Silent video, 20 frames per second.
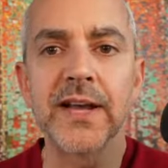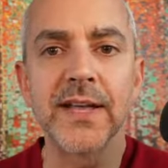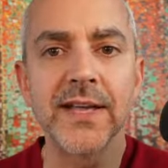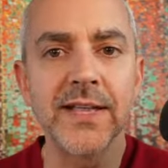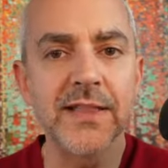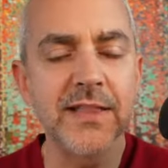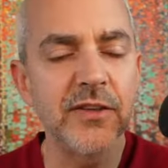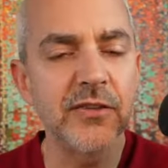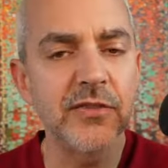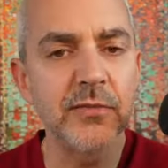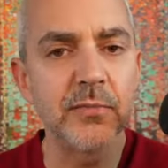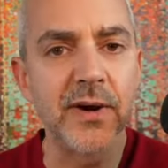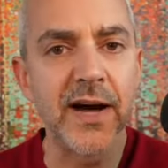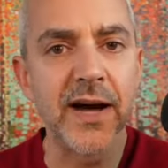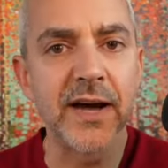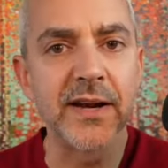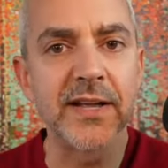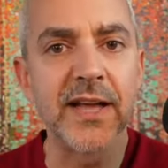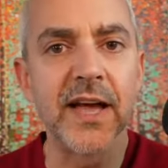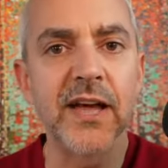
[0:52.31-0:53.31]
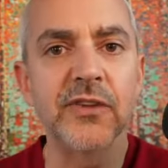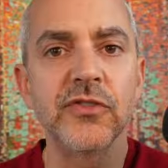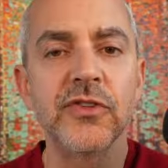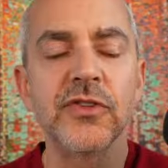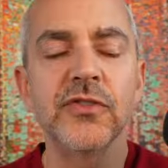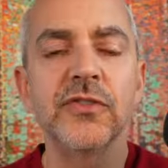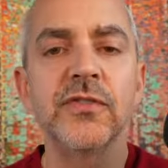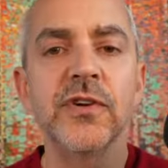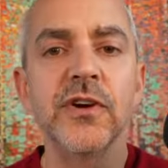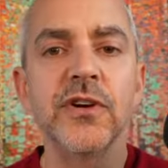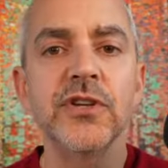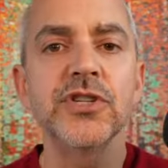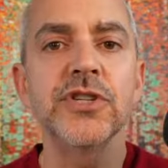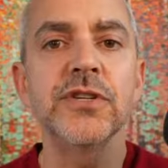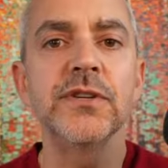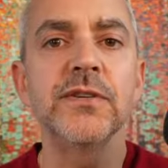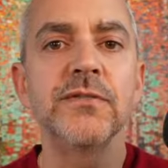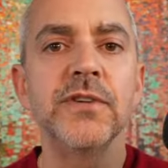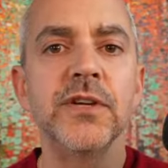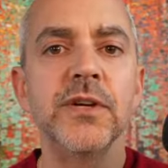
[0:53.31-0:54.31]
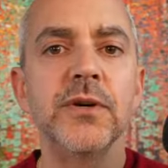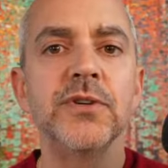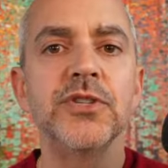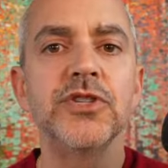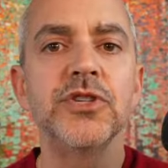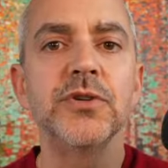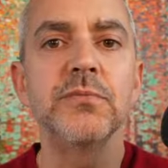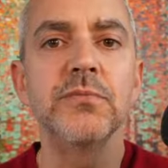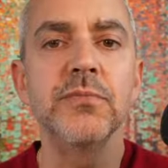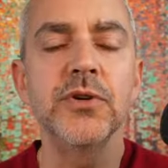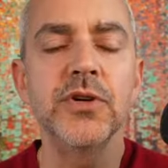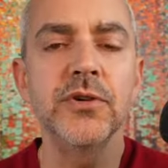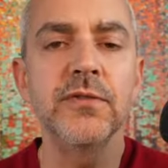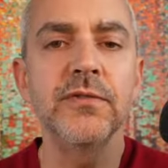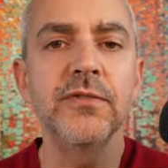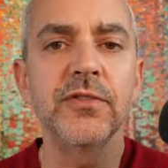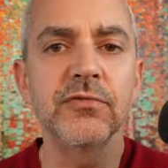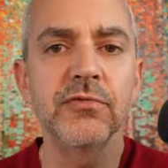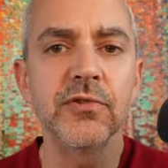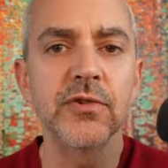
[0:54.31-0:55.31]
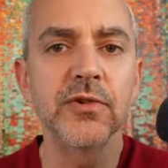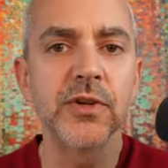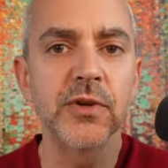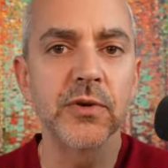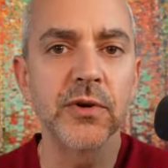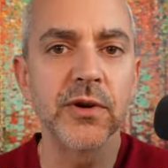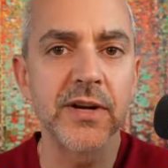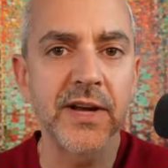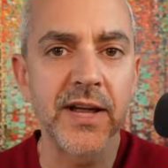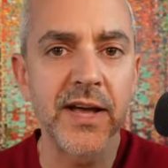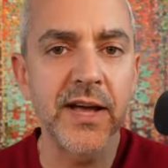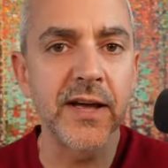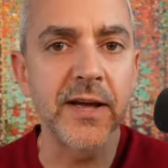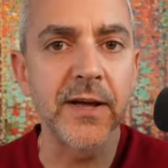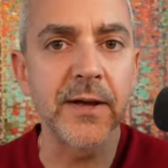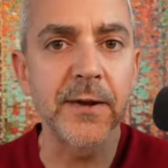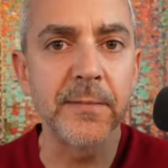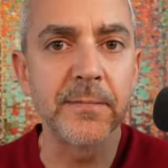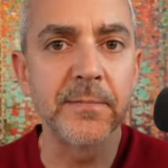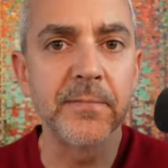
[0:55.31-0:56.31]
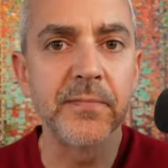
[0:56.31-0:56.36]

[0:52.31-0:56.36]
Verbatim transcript: in this body, as this version of you as you move through your day.